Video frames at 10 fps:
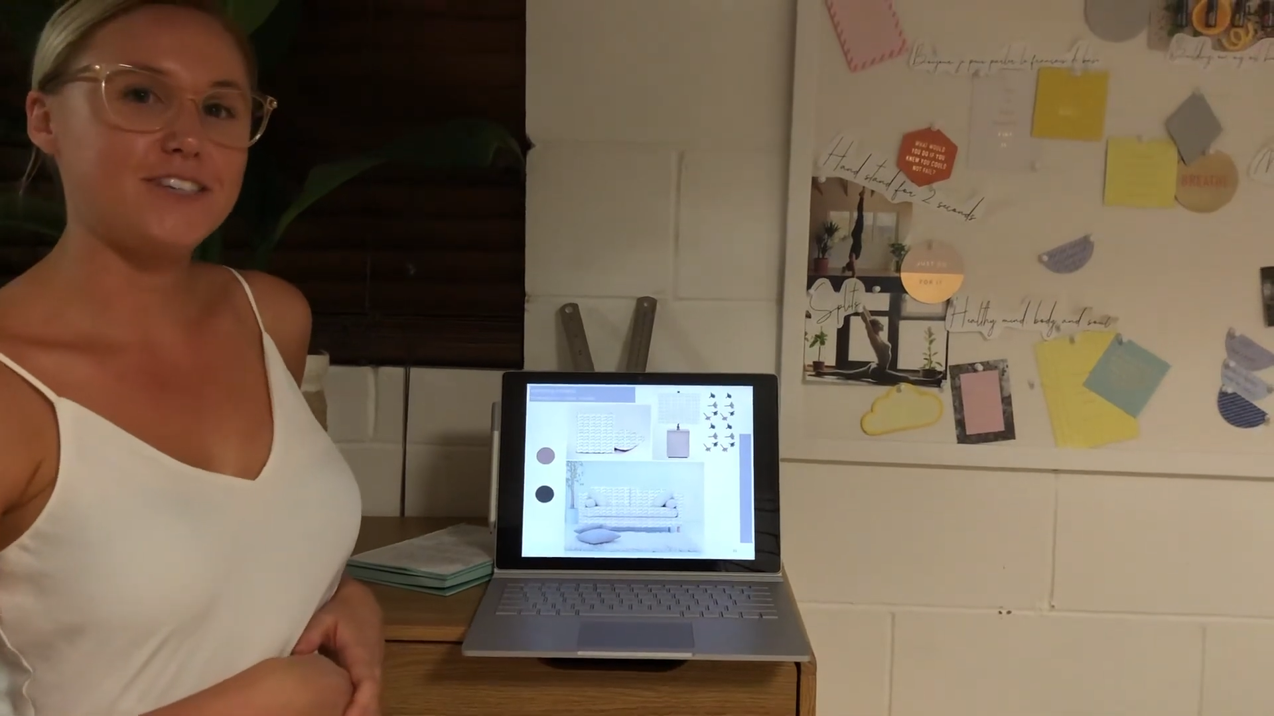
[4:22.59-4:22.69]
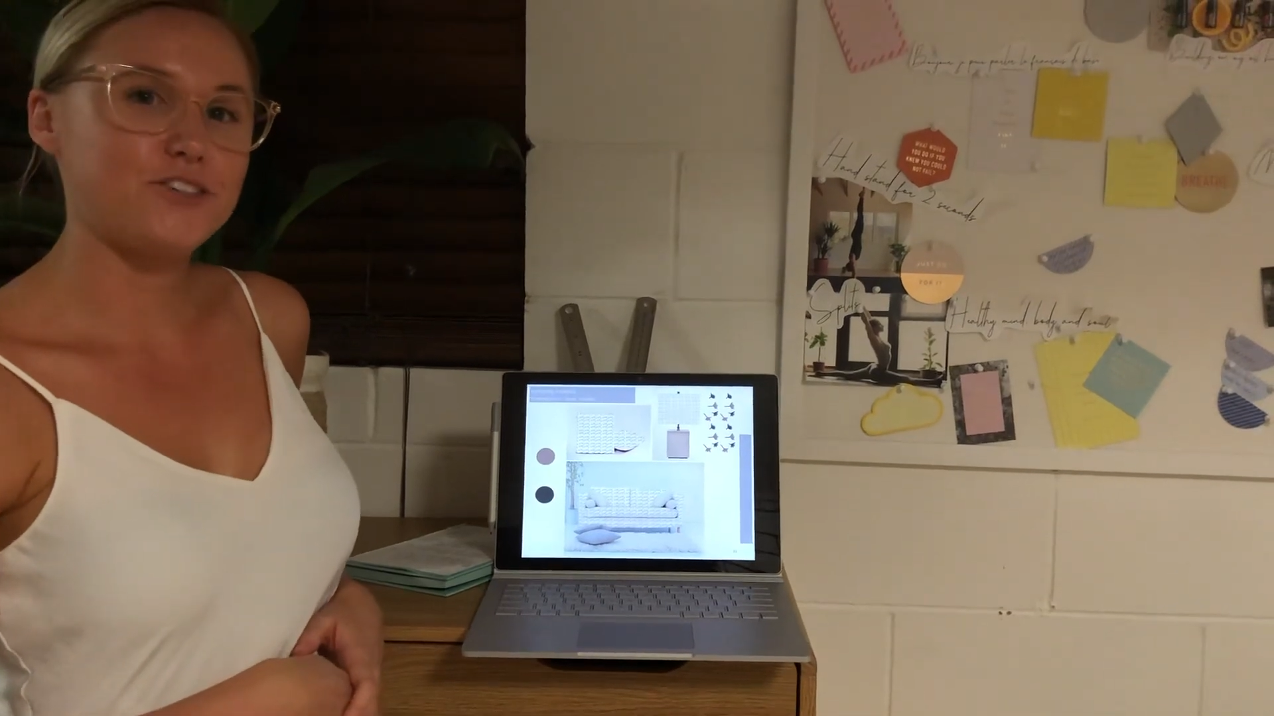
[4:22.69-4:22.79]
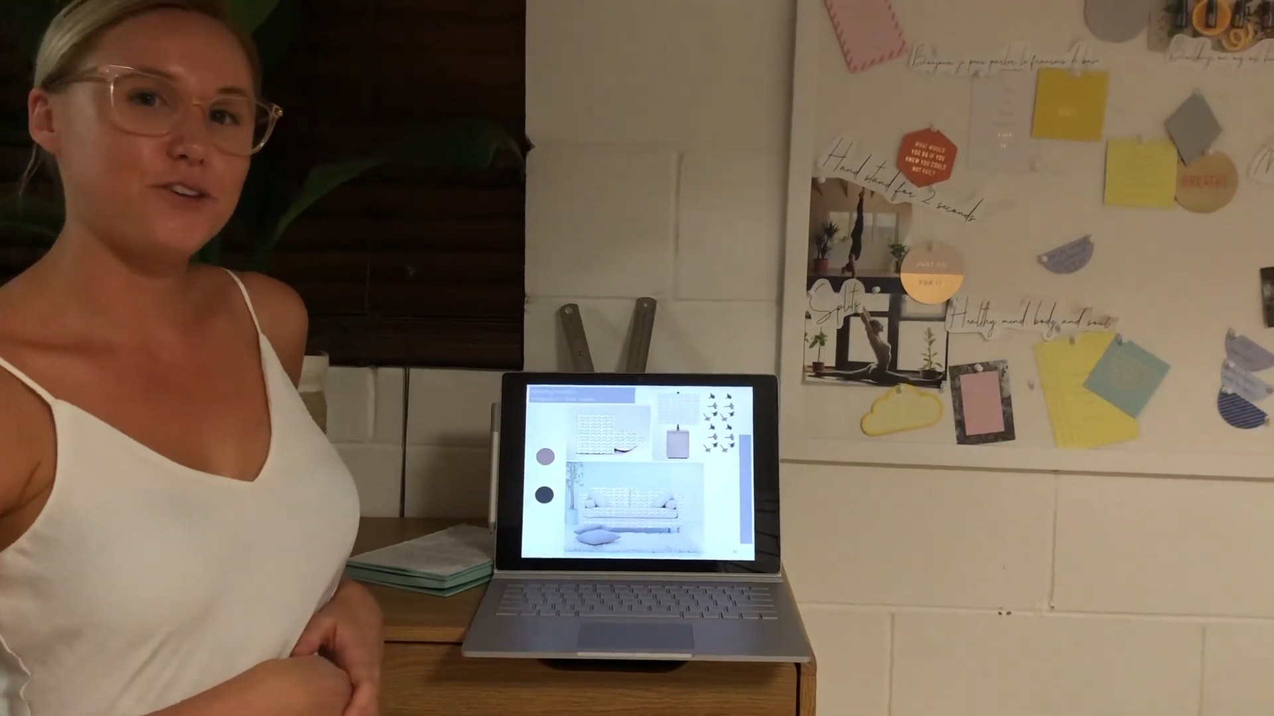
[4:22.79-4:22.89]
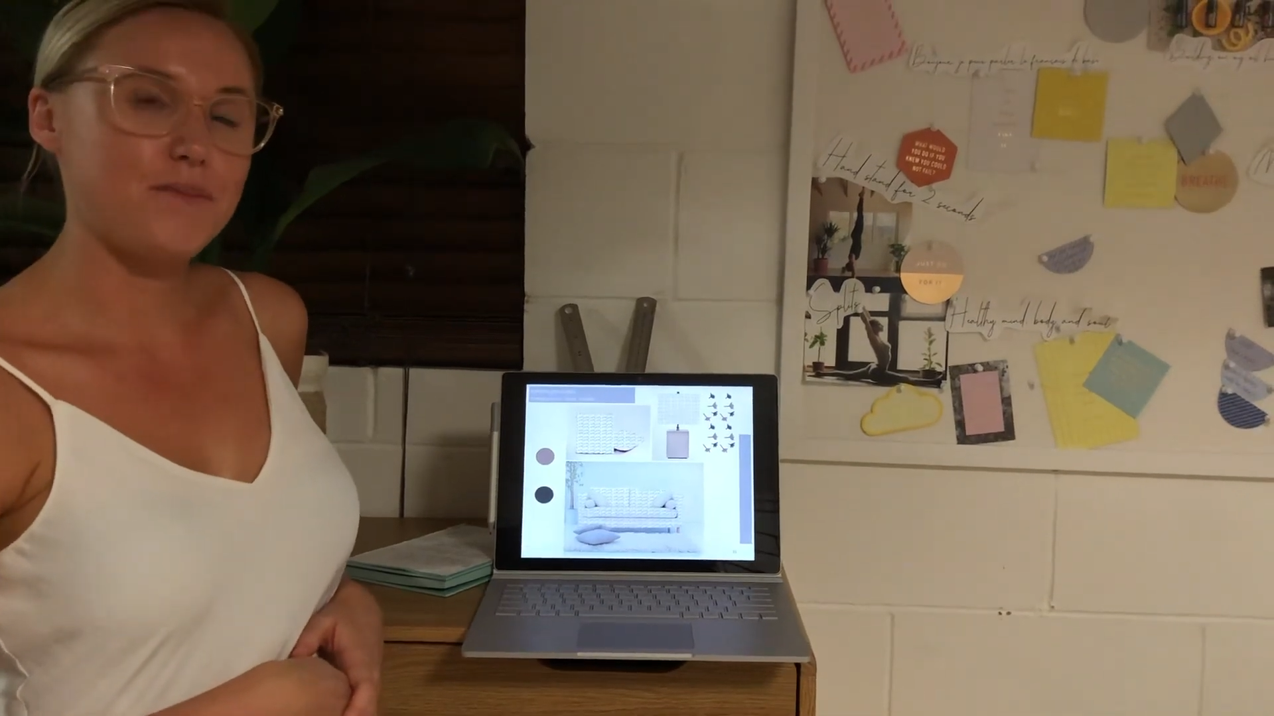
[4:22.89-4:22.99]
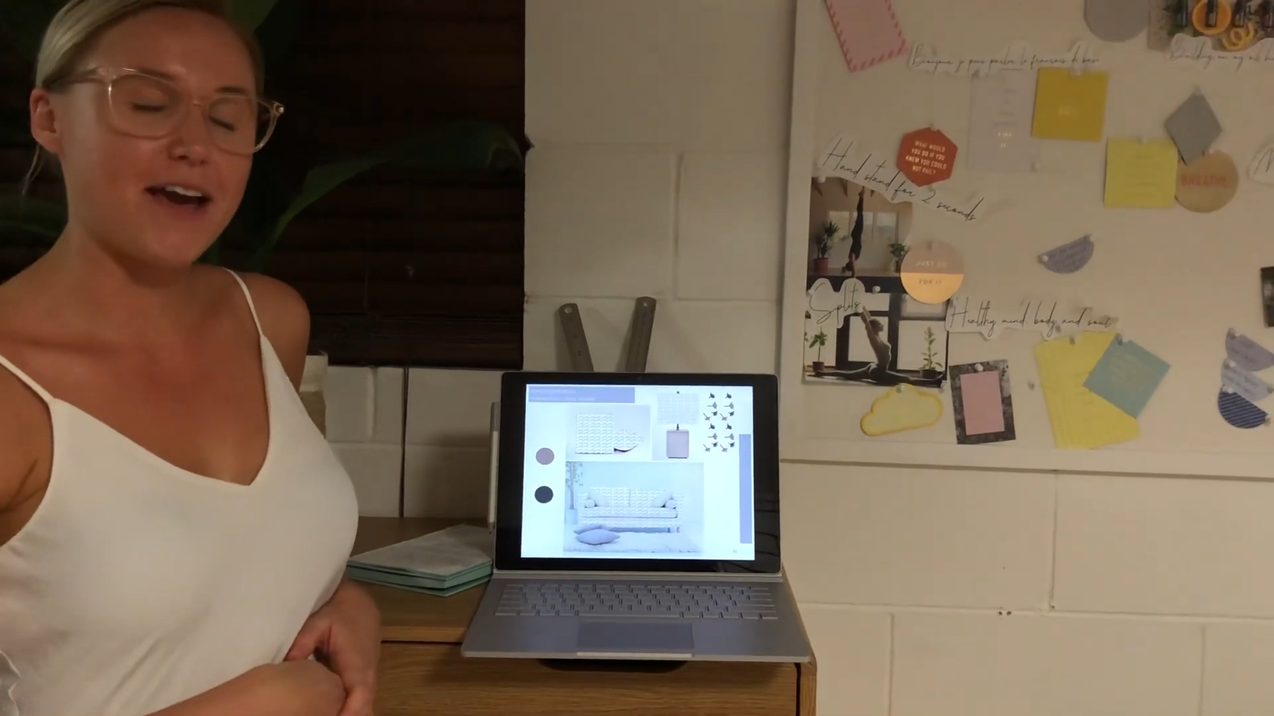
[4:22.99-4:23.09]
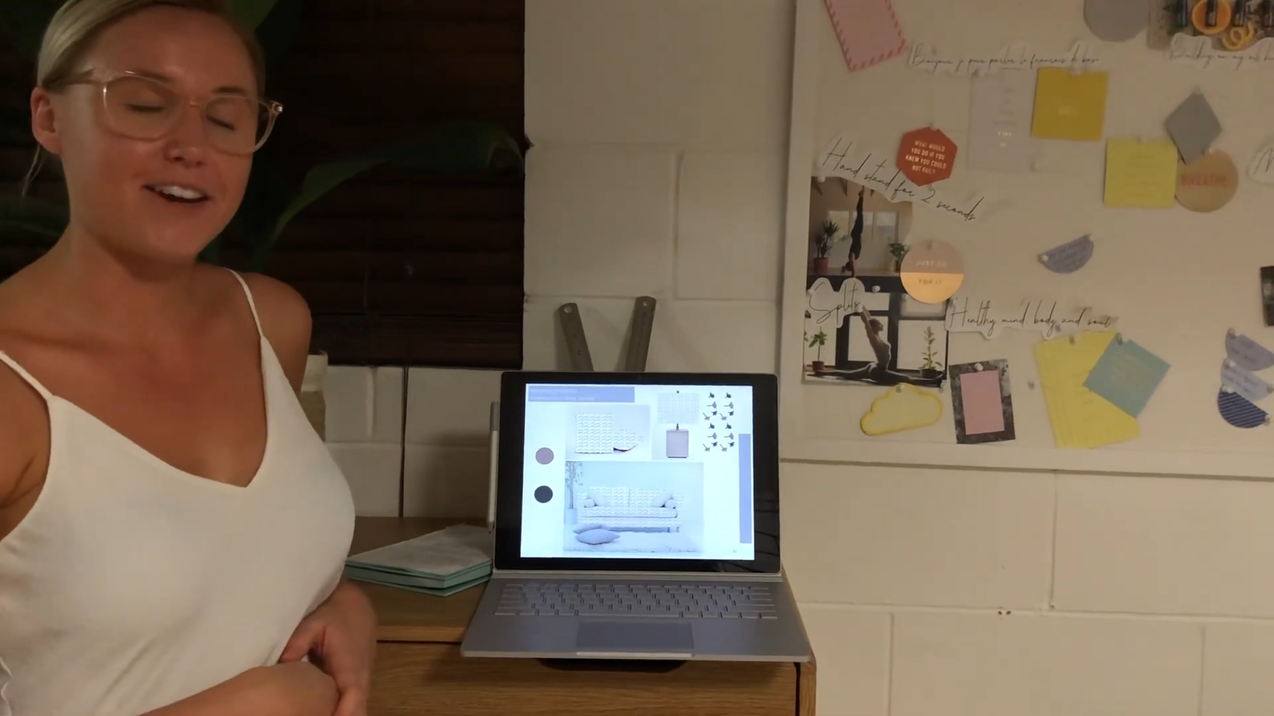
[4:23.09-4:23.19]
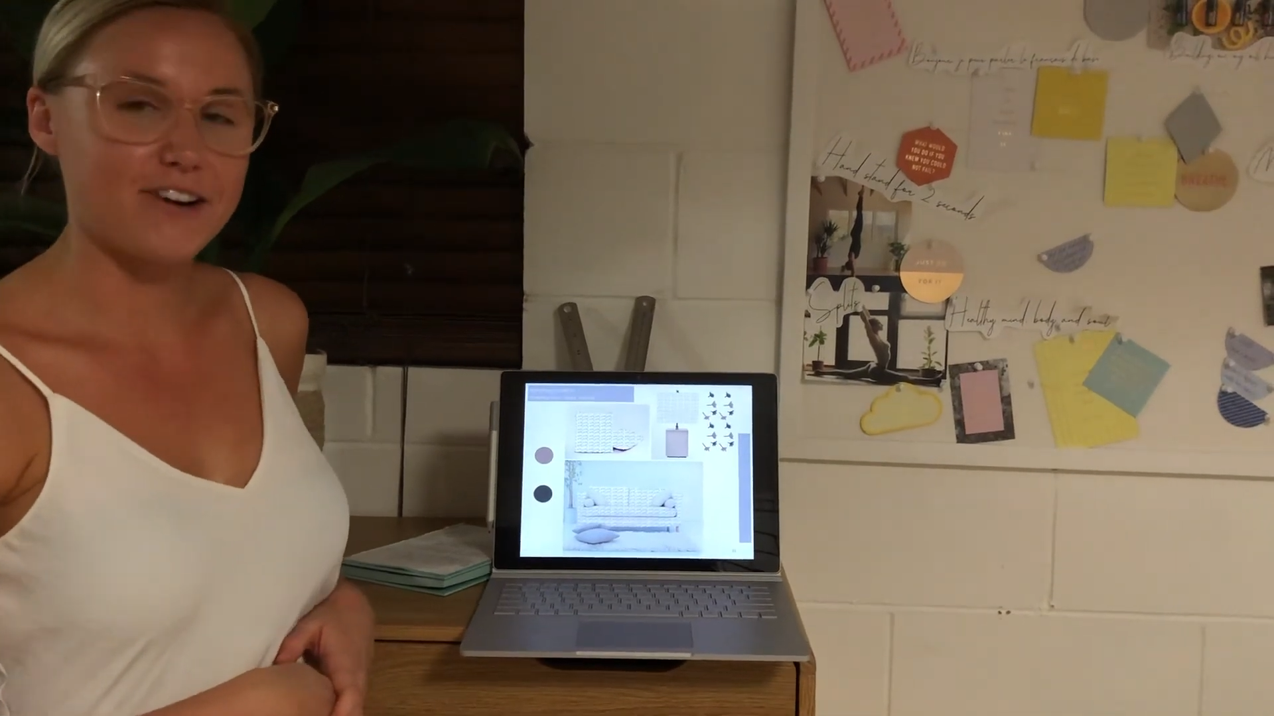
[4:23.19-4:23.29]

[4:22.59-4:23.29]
to be able to